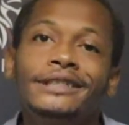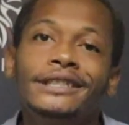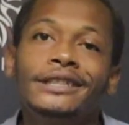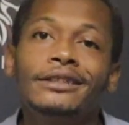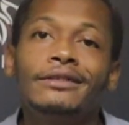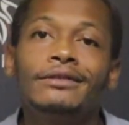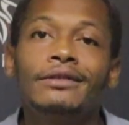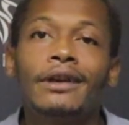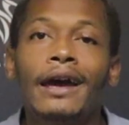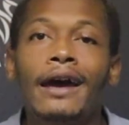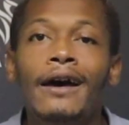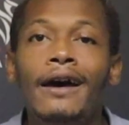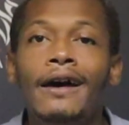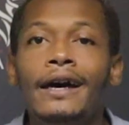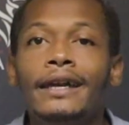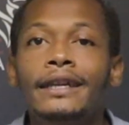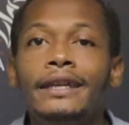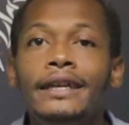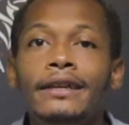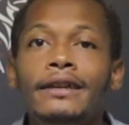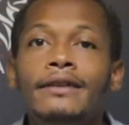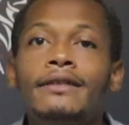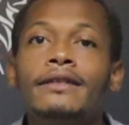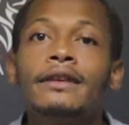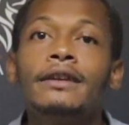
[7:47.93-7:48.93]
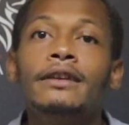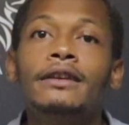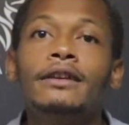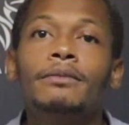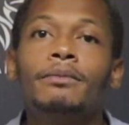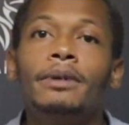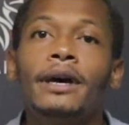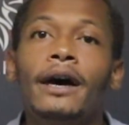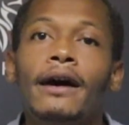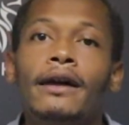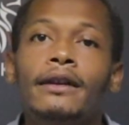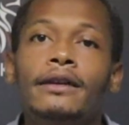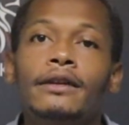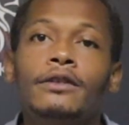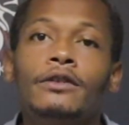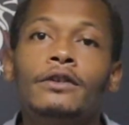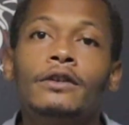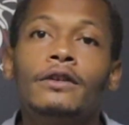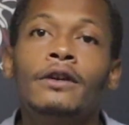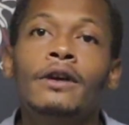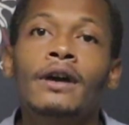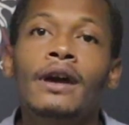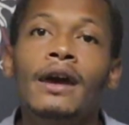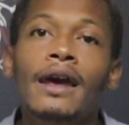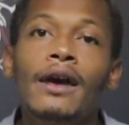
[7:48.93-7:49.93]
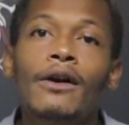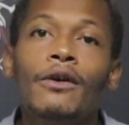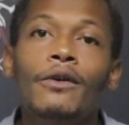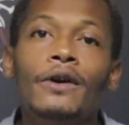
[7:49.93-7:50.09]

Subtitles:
I need to think about it, or,